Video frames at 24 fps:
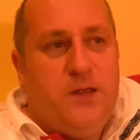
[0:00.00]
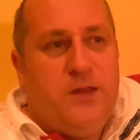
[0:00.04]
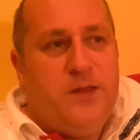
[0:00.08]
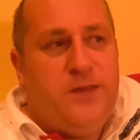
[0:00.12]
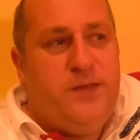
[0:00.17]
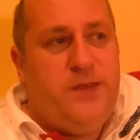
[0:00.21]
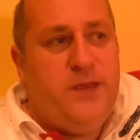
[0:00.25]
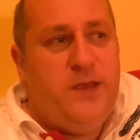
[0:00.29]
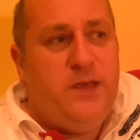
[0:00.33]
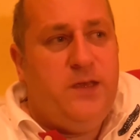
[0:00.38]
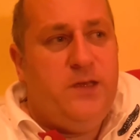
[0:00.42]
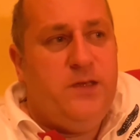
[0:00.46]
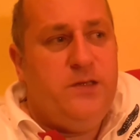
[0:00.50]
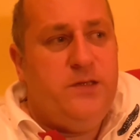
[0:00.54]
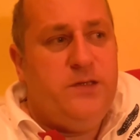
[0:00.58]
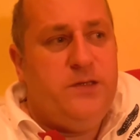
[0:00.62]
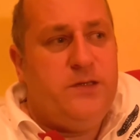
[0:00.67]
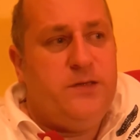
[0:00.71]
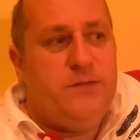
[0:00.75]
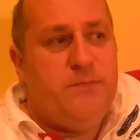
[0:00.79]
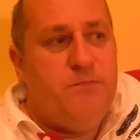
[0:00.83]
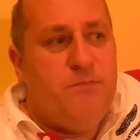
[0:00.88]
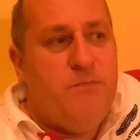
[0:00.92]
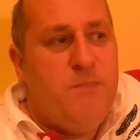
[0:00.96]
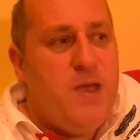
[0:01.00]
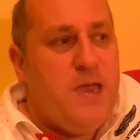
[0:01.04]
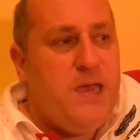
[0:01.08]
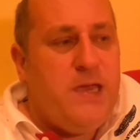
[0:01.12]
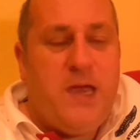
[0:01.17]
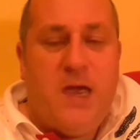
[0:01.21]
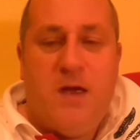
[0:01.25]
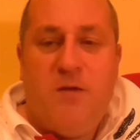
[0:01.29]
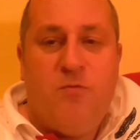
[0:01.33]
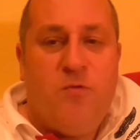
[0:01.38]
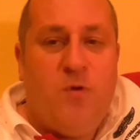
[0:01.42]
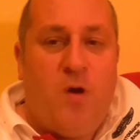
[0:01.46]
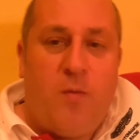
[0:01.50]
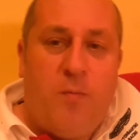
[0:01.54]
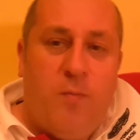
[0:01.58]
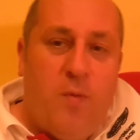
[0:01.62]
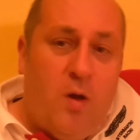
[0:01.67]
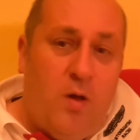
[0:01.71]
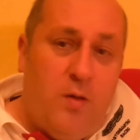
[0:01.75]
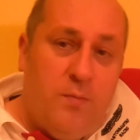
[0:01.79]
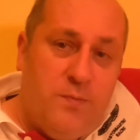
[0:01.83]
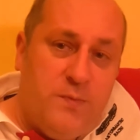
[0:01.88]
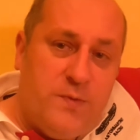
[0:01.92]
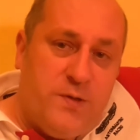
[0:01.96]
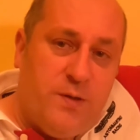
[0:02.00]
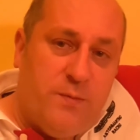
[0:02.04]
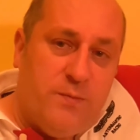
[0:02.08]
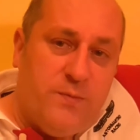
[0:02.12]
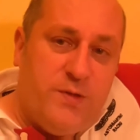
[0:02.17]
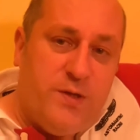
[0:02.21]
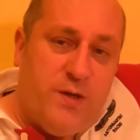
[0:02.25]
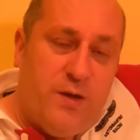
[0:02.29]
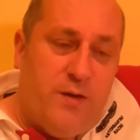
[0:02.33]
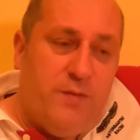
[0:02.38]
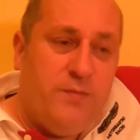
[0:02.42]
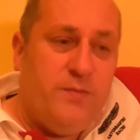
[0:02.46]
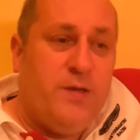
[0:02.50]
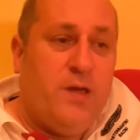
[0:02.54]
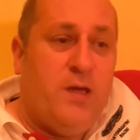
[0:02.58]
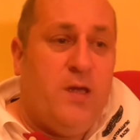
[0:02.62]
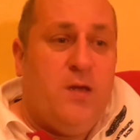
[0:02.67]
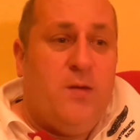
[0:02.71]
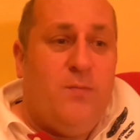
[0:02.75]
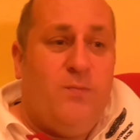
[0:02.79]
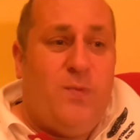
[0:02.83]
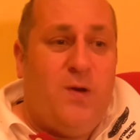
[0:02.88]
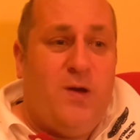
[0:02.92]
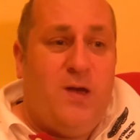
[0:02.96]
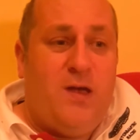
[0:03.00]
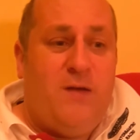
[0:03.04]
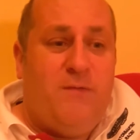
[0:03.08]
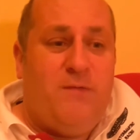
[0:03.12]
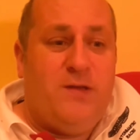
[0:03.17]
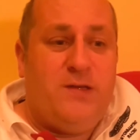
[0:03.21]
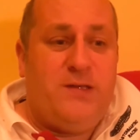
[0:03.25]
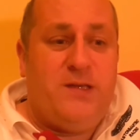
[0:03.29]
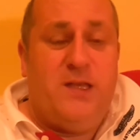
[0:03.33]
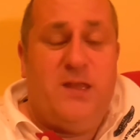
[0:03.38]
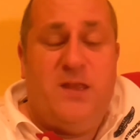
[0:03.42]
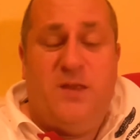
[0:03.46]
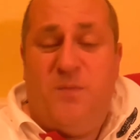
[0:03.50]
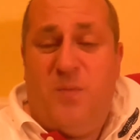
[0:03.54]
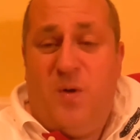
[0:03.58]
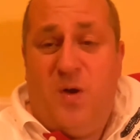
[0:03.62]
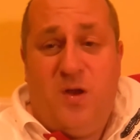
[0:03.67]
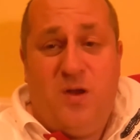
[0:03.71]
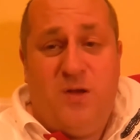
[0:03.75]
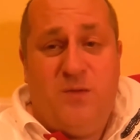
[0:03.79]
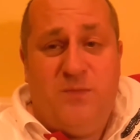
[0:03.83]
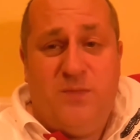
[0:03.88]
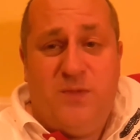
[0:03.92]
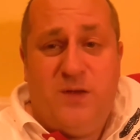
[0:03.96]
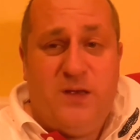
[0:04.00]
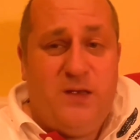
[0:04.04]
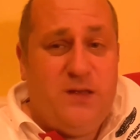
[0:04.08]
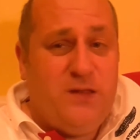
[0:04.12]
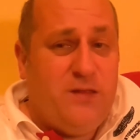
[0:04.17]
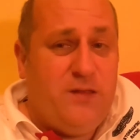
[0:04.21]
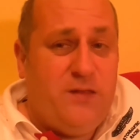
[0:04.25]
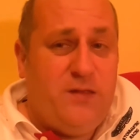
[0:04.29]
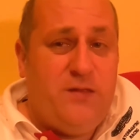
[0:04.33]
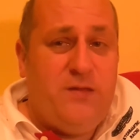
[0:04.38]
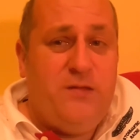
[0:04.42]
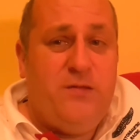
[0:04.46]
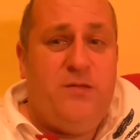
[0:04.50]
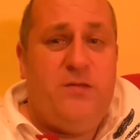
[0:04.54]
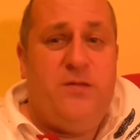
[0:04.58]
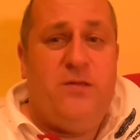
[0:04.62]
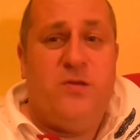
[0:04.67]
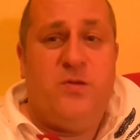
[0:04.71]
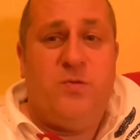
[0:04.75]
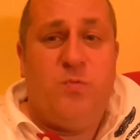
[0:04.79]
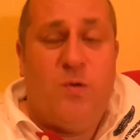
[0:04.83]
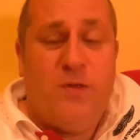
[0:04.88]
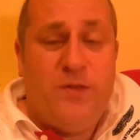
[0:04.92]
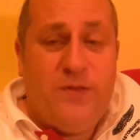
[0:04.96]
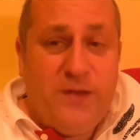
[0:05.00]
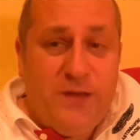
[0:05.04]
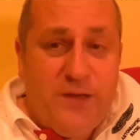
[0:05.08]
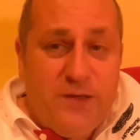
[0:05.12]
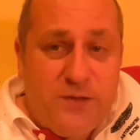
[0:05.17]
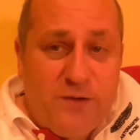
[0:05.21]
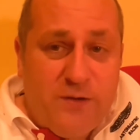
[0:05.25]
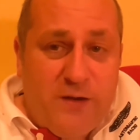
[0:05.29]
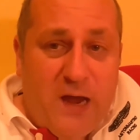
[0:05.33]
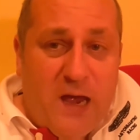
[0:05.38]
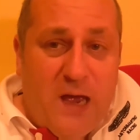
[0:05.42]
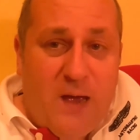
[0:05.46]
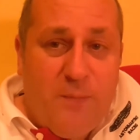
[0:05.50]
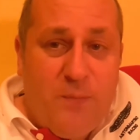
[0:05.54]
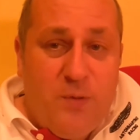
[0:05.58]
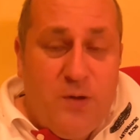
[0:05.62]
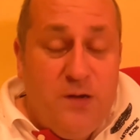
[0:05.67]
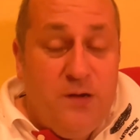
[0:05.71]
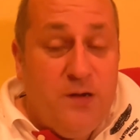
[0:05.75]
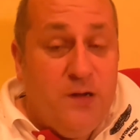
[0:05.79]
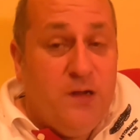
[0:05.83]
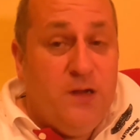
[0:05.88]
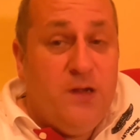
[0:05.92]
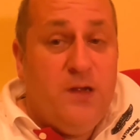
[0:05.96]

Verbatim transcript: Things may get rock bottom sometimes, but if it's at the bottom, th- there's one thing that's going to happen.